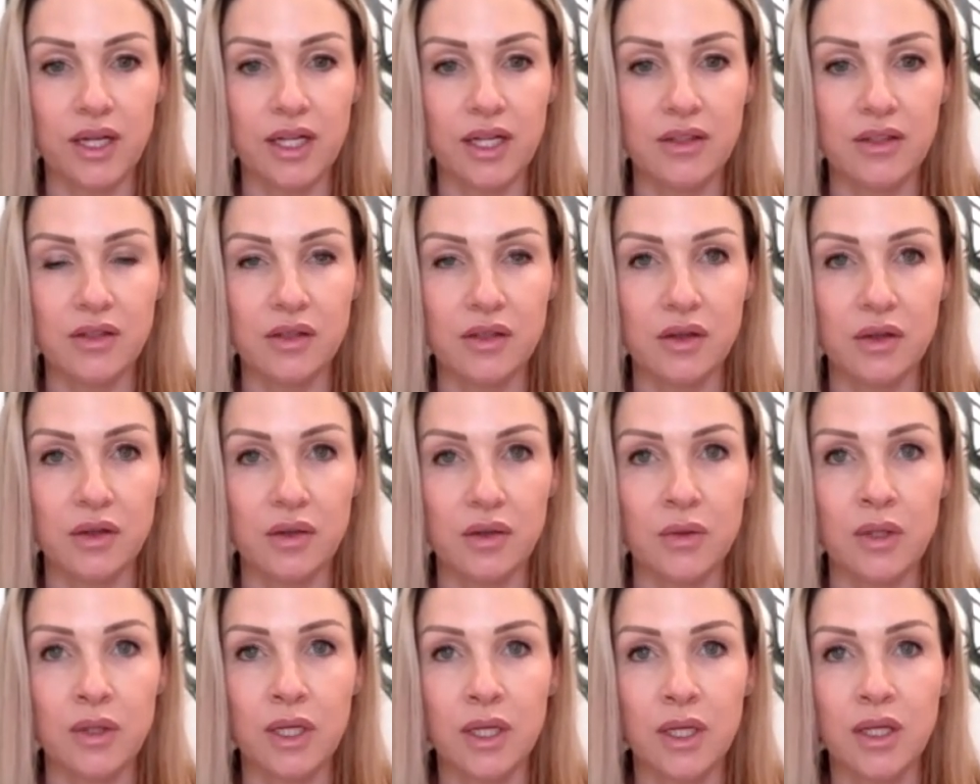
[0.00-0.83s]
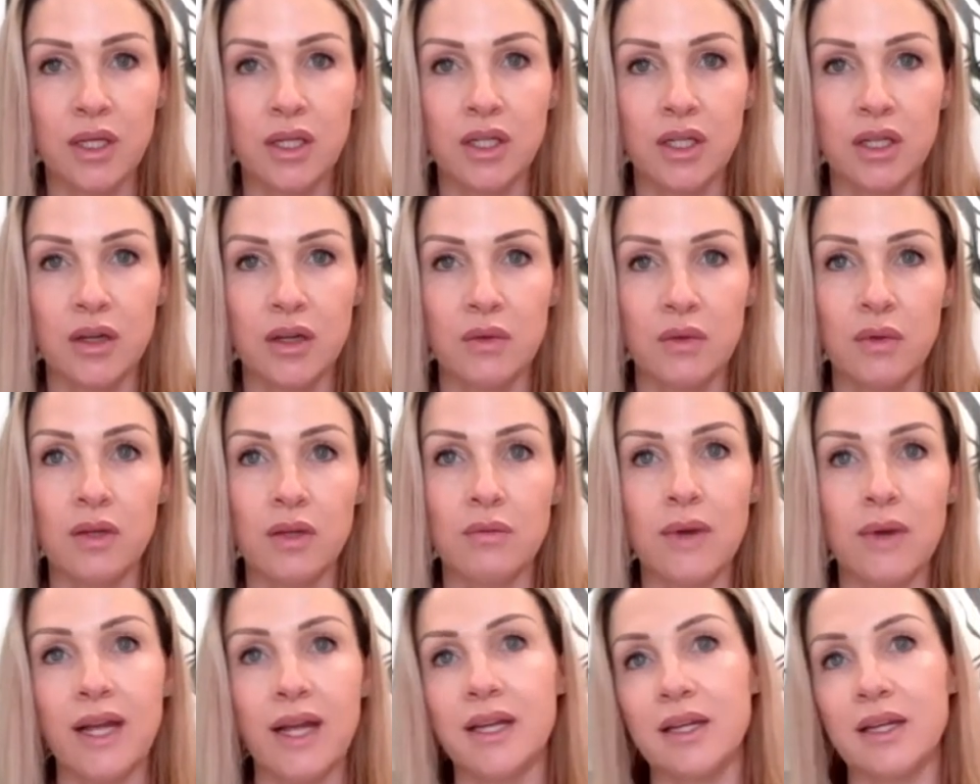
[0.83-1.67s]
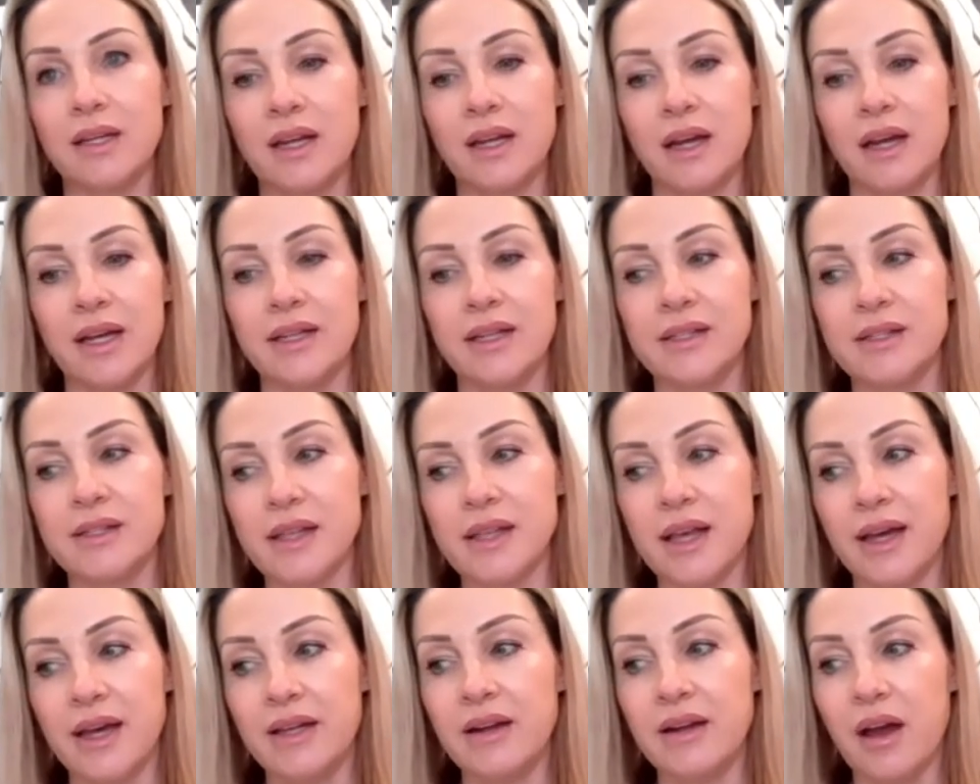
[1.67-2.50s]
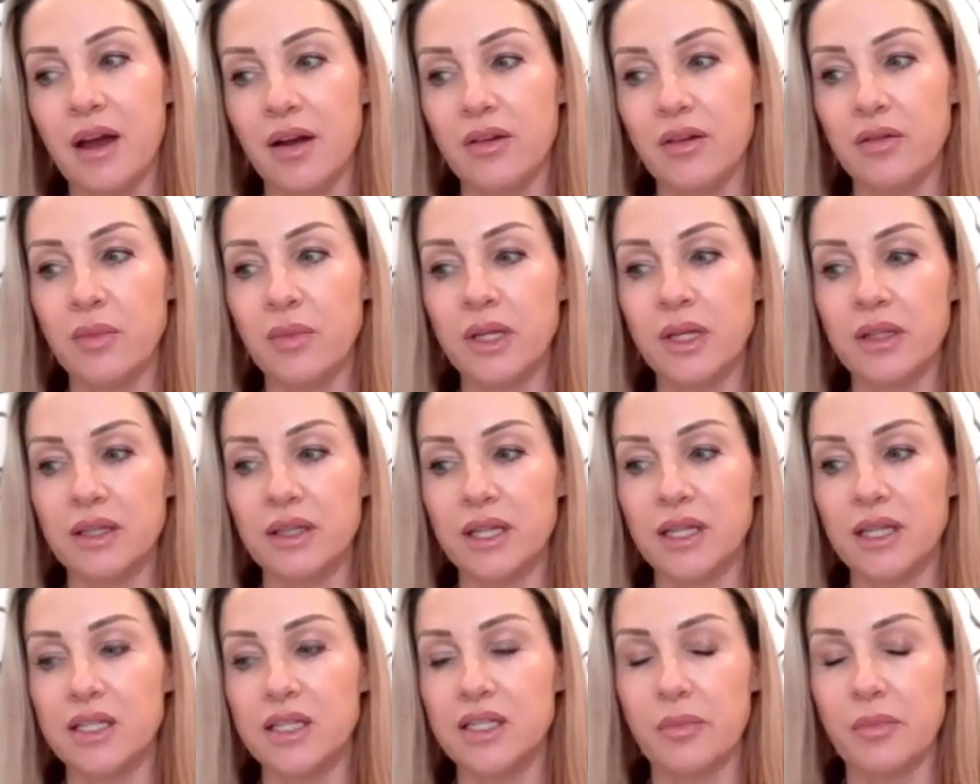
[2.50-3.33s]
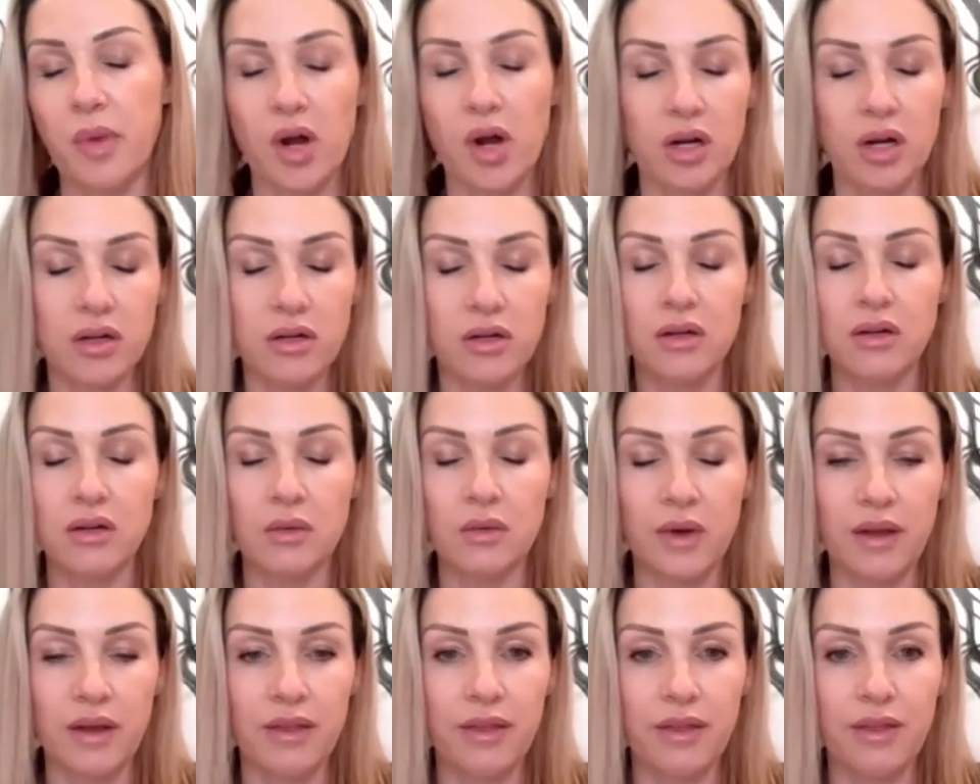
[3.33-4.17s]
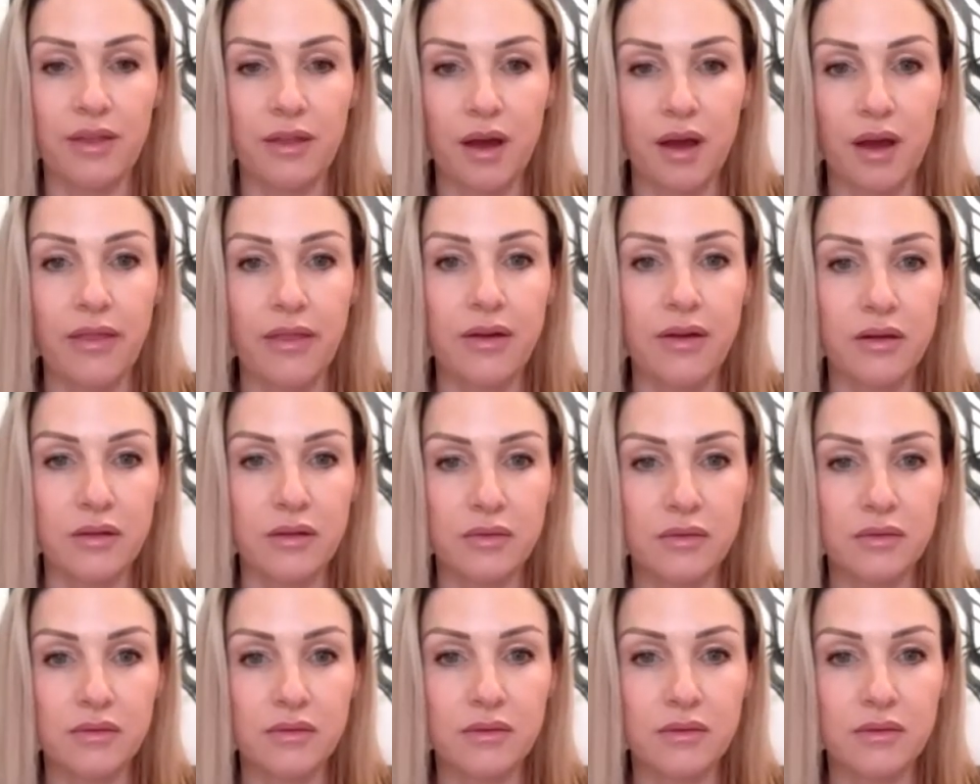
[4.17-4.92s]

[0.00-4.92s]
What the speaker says: And so, we recognize that our ability to partner with other